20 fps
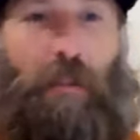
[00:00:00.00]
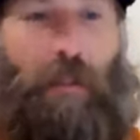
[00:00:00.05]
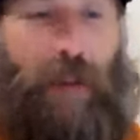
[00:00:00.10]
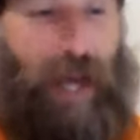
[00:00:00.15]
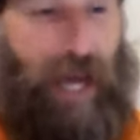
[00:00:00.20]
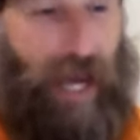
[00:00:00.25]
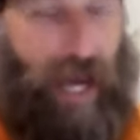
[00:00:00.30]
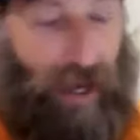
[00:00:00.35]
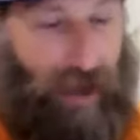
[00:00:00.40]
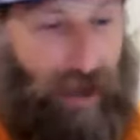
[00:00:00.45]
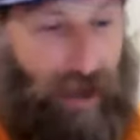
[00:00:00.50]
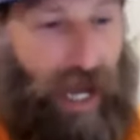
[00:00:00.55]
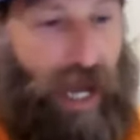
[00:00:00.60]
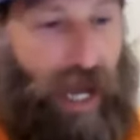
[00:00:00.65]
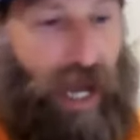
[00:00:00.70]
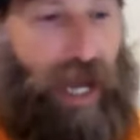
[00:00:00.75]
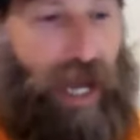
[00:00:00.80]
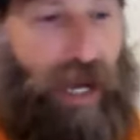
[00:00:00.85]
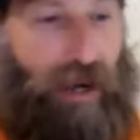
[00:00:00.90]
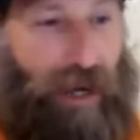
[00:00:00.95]
Yeah,
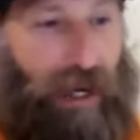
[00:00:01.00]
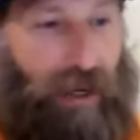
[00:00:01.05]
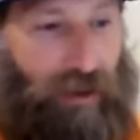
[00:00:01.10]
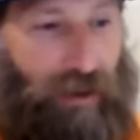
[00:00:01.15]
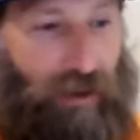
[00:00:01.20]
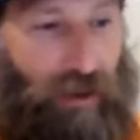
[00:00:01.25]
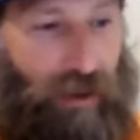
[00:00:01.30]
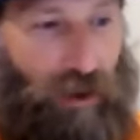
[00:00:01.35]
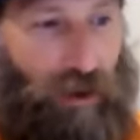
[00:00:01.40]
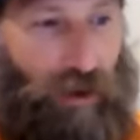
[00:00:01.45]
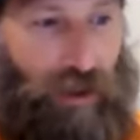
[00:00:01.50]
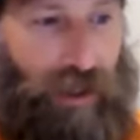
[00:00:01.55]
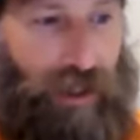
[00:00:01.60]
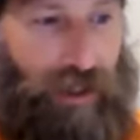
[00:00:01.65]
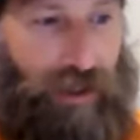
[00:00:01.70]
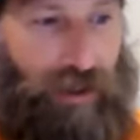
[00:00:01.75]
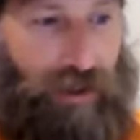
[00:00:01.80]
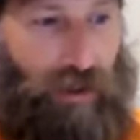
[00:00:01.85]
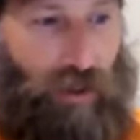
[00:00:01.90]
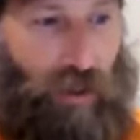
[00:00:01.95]
and and
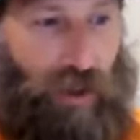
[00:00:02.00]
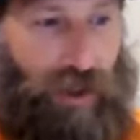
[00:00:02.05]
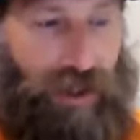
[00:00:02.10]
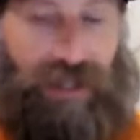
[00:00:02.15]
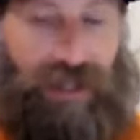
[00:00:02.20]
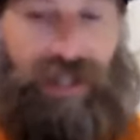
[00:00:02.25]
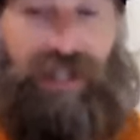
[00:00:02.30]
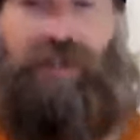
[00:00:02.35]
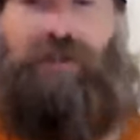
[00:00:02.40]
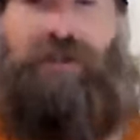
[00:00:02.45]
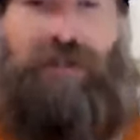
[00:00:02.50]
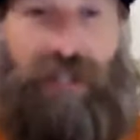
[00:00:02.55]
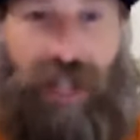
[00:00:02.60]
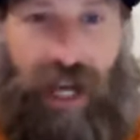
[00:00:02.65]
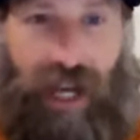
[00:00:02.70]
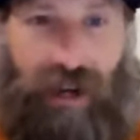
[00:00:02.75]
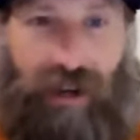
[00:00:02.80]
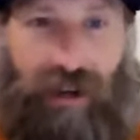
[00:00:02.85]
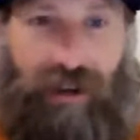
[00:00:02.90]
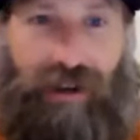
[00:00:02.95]
Lori Lori's skill
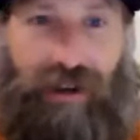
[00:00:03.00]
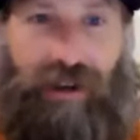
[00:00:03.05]
set